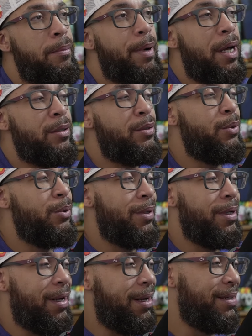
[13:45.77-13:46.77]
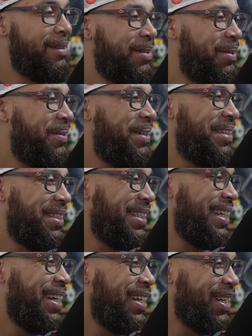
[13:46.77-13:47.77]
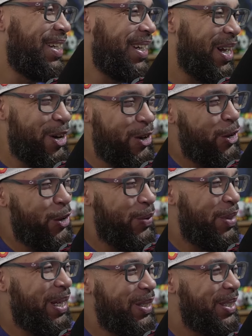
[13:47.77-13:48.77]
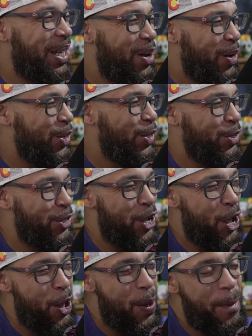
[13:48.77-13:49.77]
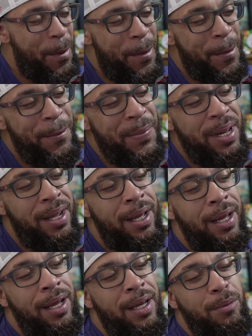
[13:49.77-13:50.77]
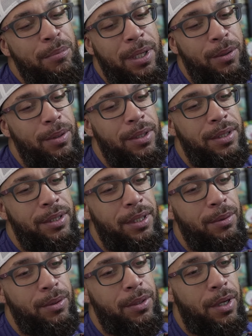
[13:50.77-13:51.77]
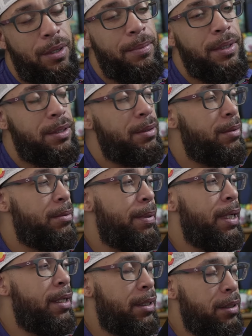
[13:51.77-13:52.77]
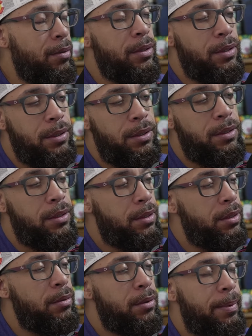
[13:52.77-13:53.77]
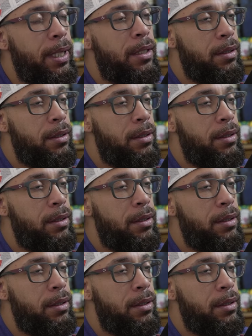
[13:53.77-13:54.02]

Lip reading: basura. What is that? I don't know if that's how you say it, but it was garbage. It was bad. It was bad.